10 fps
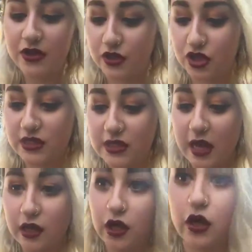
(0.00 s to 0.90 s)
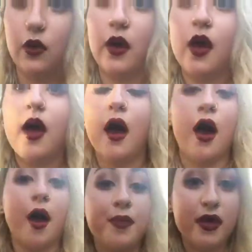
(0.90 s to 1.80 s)
So I'll just take you
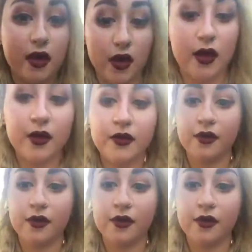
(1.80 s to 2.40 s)
up here